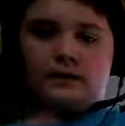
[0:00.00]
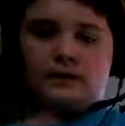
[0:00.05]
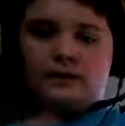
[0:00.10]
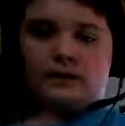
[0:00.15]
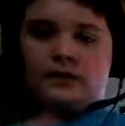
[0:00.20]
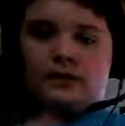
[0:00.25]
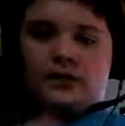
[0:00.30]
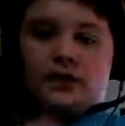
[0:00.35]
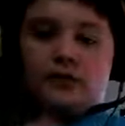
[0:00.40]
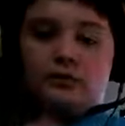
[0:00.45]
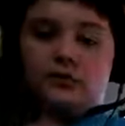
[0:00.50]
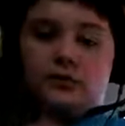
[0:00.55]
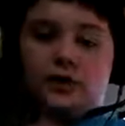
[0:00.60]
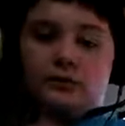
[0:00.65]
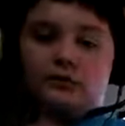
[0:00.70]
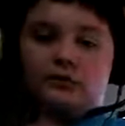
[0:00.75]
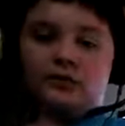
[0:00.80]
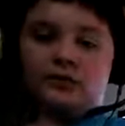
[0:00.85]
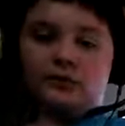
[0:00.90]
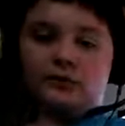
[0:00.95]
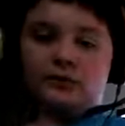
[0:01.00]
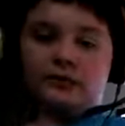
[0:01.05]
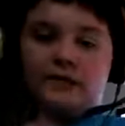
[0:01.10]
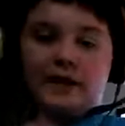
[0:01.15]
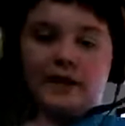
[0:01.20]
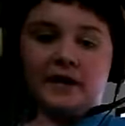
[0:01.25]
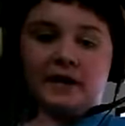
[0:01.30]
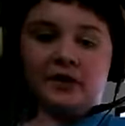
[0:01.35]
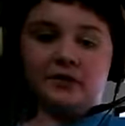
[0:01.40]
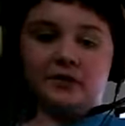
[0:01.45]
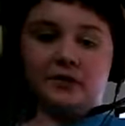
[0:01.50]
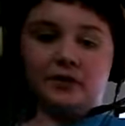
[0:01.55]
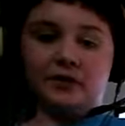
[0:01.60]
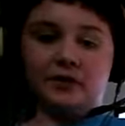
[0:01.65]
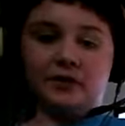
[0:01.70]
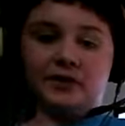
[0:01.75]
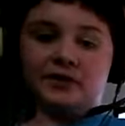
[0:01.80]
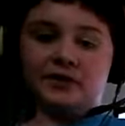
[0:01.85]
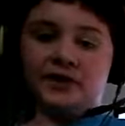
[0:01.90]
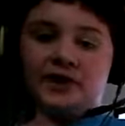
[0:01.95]
The ghost houses were manageable
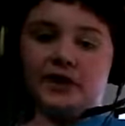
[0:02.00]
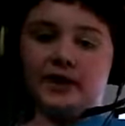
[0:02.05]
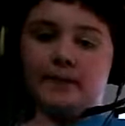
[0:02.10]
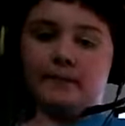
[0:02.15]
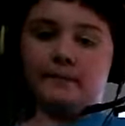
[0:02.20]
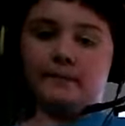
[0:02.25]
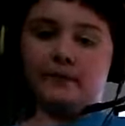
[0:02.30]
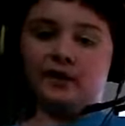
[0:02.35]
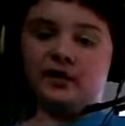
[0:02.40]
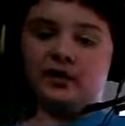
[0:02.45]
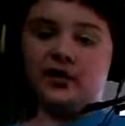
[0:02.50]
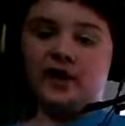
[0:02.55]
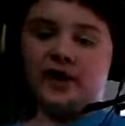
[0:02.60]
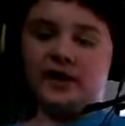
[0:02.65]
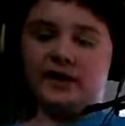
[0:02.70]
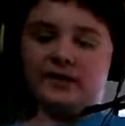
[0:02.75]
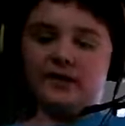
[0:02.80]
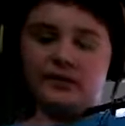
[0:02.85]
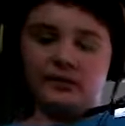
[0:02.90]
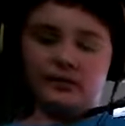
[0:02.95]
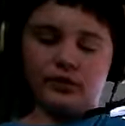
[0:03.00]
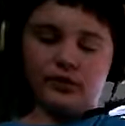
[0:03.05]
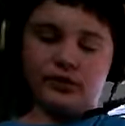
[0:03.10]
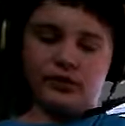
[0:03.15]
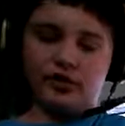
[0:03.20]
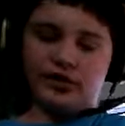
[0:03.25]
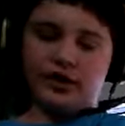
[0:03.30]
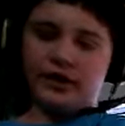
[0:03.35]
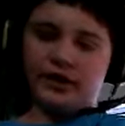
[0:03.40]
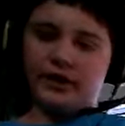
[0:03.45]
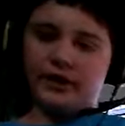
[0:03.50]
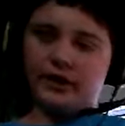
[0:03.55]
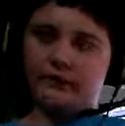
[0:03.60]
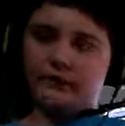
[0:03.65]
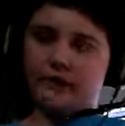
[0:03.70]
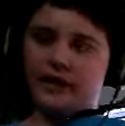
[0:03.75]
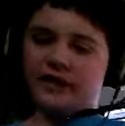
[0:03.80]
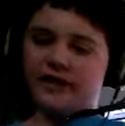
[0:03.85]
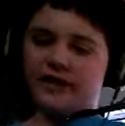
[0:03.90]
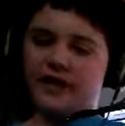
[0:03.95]
in this game, which I appreciated
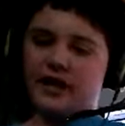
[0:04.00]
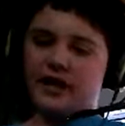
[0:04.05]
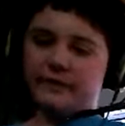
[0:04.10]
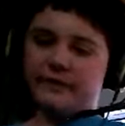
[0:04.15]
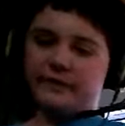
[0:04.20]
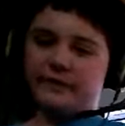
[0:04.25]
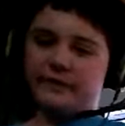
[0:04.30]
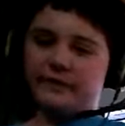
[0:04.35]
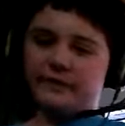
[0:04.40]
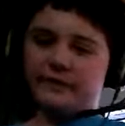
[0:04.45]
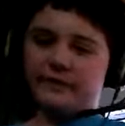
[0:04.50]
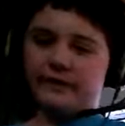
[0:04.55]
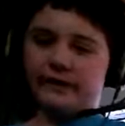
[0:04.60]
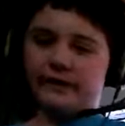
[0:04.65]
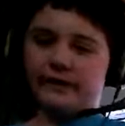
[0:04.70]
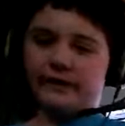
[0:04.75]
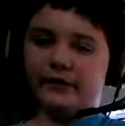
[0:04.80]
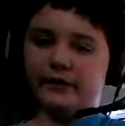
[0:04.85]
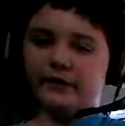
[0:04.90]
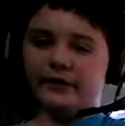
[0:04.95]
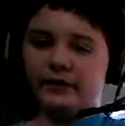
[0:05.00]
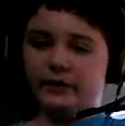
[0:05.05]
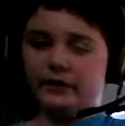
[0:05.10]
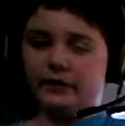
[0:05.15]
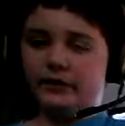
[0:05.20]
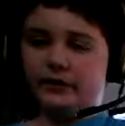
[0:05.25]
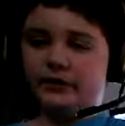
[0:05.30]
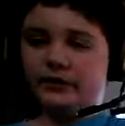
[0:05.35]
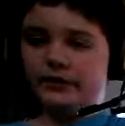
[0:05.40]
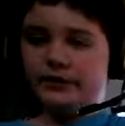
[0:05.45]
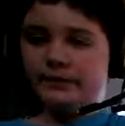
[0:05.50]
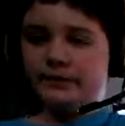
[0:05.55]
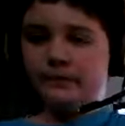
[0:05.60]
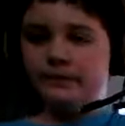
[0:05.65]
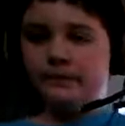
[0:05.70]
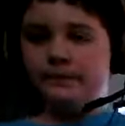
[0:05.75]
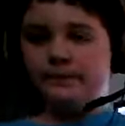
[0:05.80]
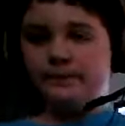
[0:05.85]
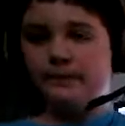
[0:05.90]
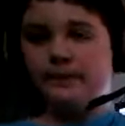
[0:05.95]
because I'm not a big fan of those levels.
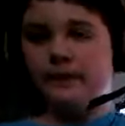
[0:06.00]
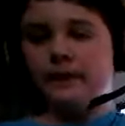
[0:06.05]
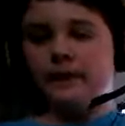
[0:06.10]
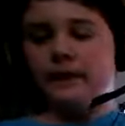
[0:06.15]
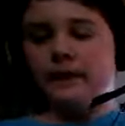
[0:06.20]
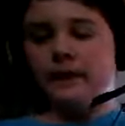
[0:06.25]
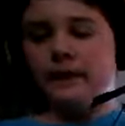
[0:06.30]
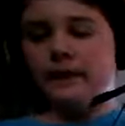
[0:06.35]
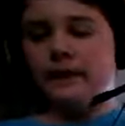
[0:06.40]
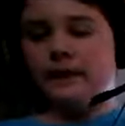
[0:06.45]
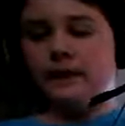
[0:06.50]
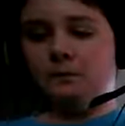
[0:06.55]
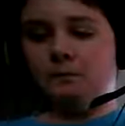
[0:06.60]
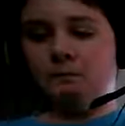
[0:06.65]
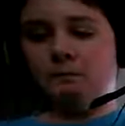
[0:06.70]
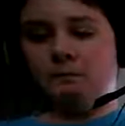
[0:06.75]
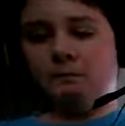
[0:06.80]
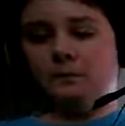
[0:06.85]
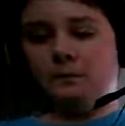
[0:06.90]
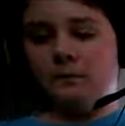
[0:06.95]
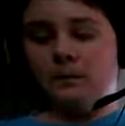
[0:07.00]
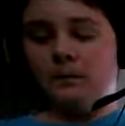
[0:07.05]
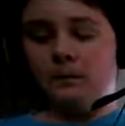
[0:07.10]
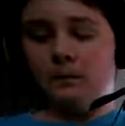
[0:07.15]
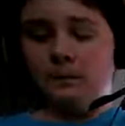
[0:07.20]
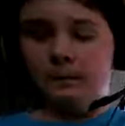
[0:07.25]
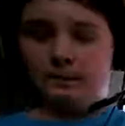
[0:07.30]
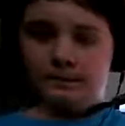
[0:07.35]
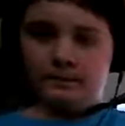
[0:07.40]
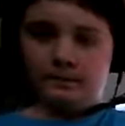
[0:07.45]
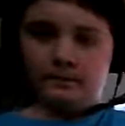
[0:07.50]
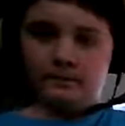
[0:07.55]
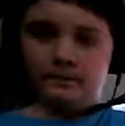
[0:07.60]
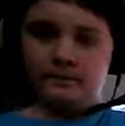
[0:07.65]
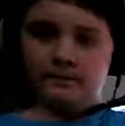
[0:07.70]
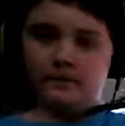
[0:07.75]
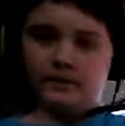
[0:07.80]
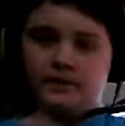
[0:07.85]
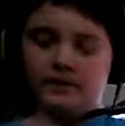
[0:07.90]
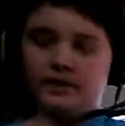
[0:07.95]
At
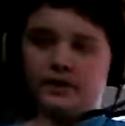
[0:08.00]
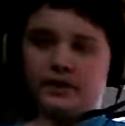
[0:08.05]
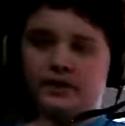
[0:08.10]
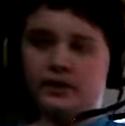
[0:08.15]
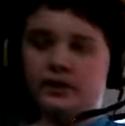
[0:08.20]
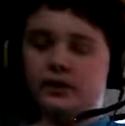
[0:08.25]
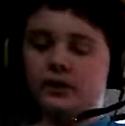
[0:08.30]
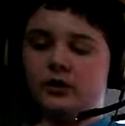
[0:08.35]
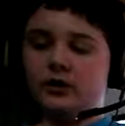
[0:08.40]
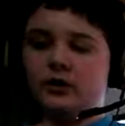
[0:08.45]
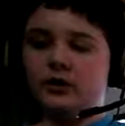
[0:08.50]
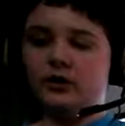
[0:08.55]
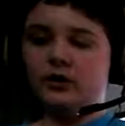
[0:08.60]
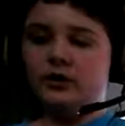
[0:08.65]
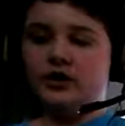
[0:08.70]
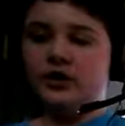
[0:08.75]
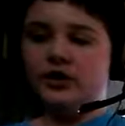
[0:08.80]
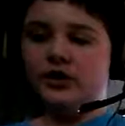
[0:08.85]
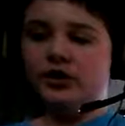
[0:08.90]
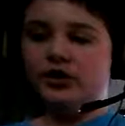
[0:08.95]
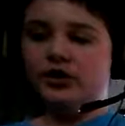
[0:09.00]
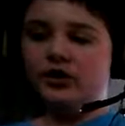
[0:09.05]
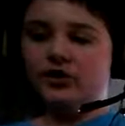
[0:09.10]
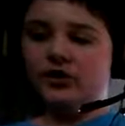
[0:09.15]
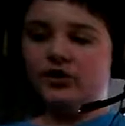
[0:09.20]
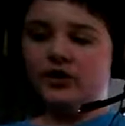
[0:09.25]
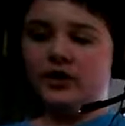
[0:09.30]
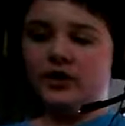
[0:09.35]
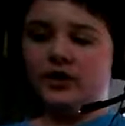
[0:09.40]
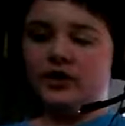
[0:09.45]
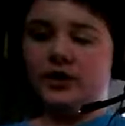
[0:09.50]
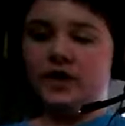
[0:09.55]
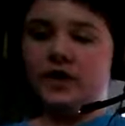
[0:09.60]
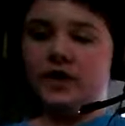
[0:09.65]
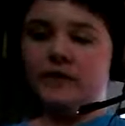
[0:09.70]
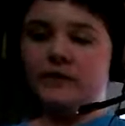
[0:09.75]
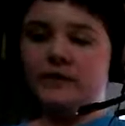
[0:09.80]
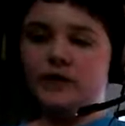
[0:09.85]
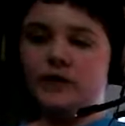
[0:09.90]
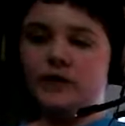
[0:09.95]
the end of